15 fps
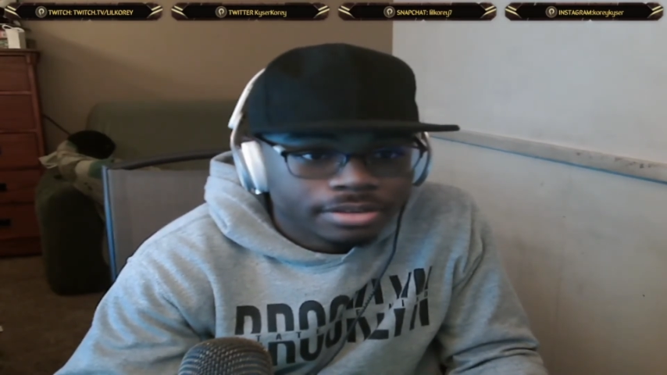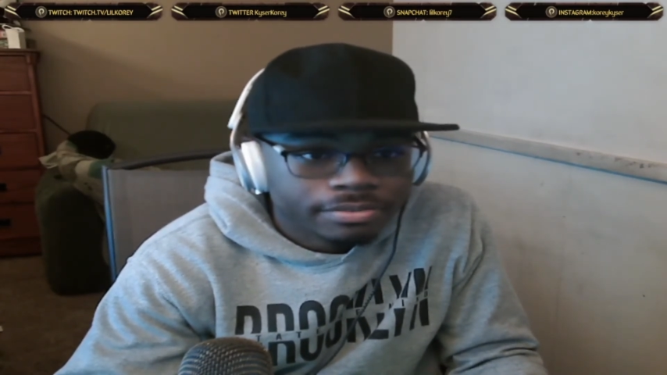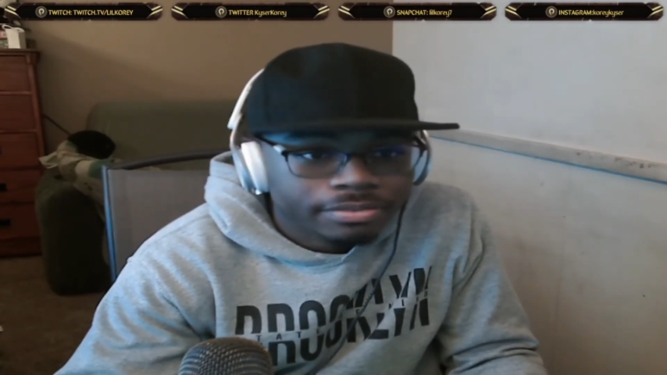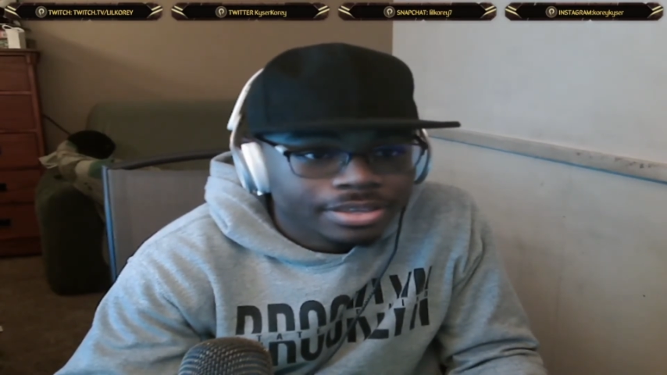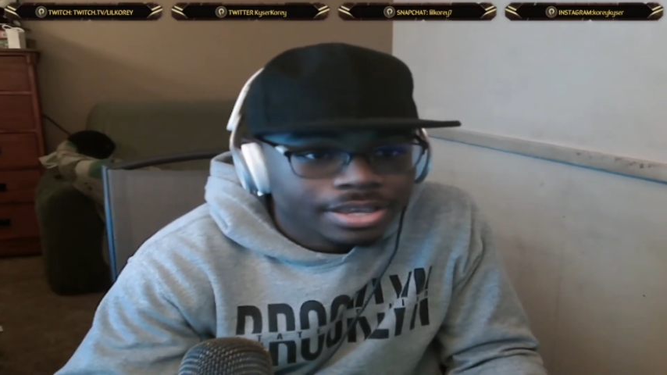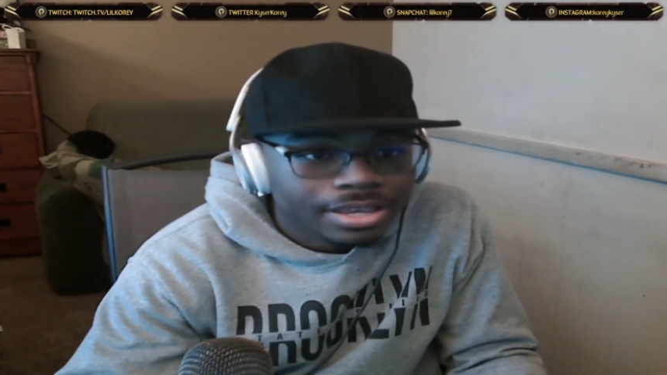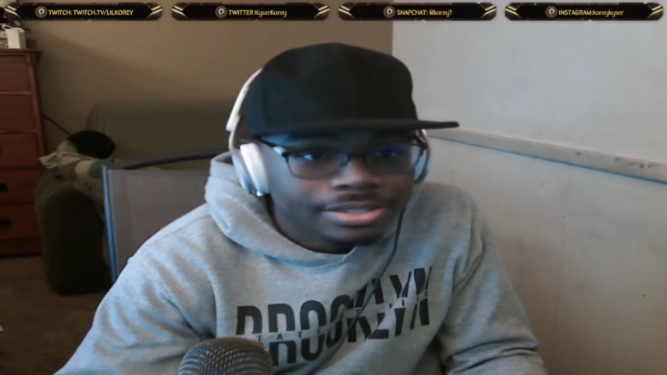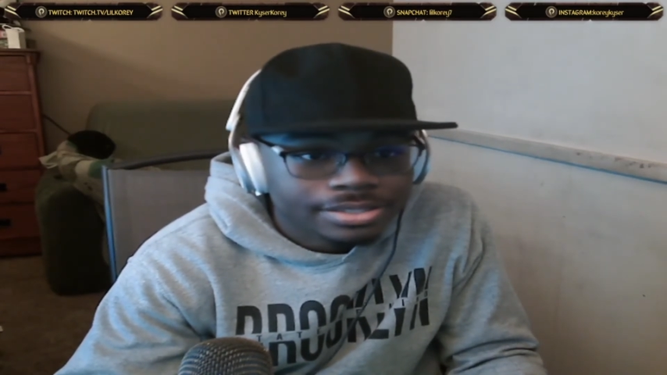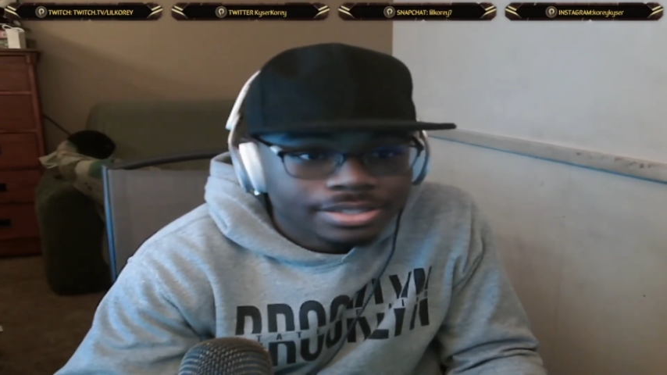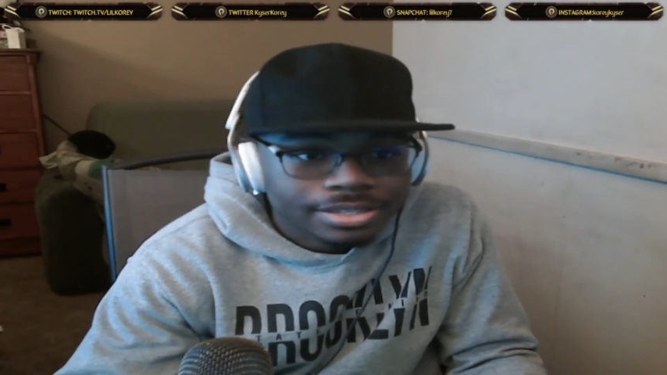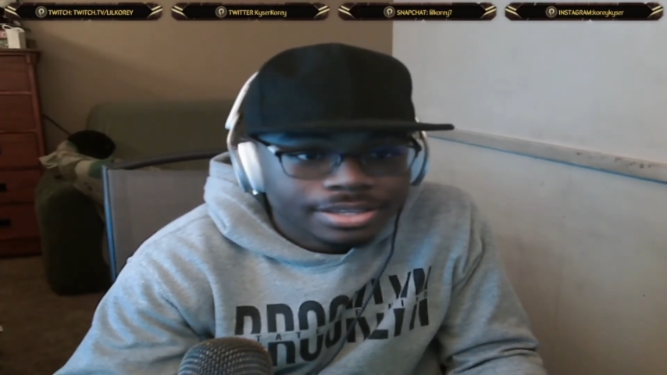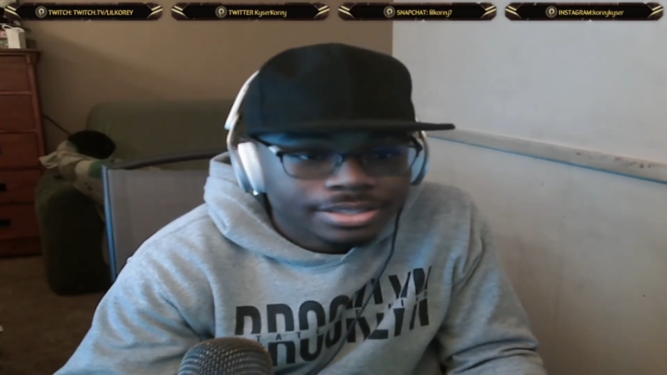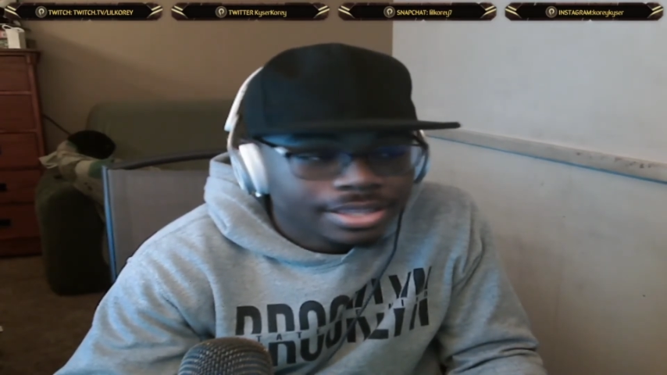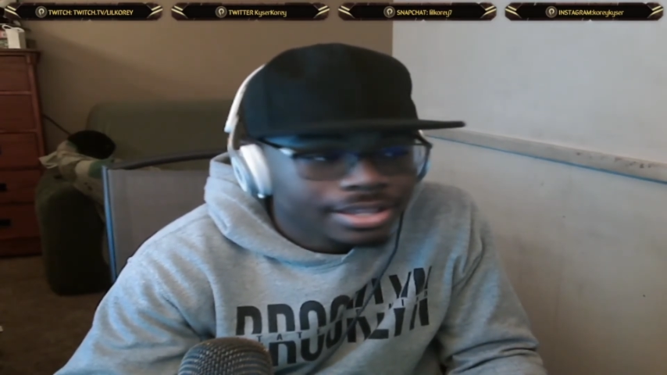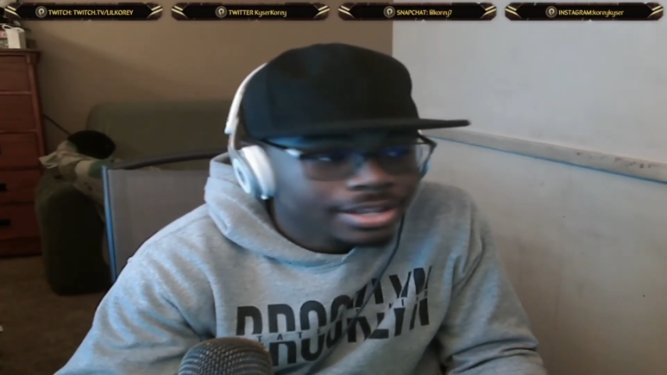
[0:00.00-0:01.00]
If you guys did,
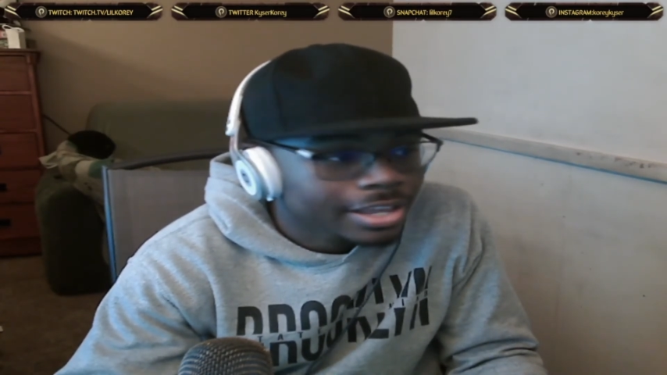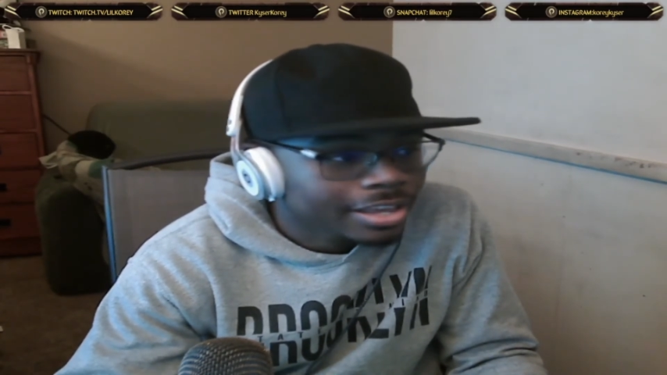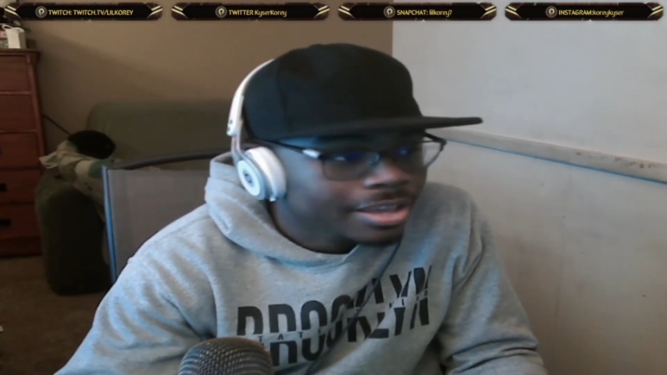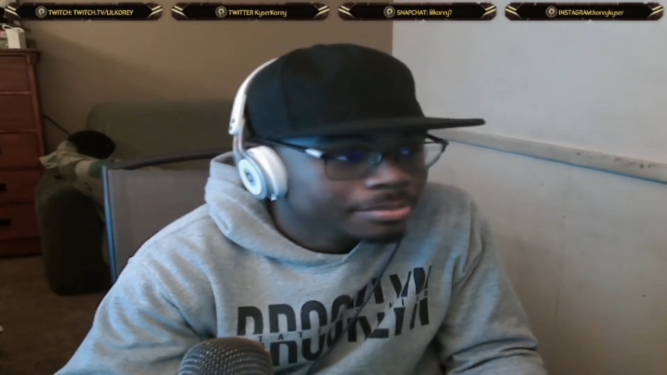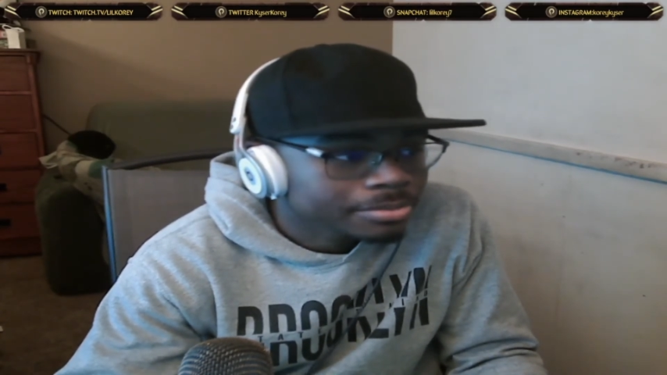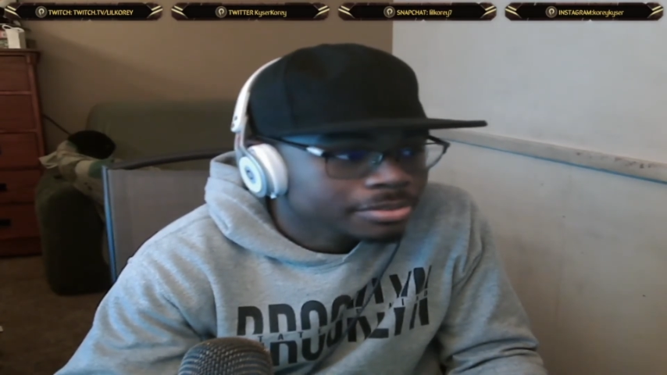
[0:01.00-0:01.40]
hit that like, comment,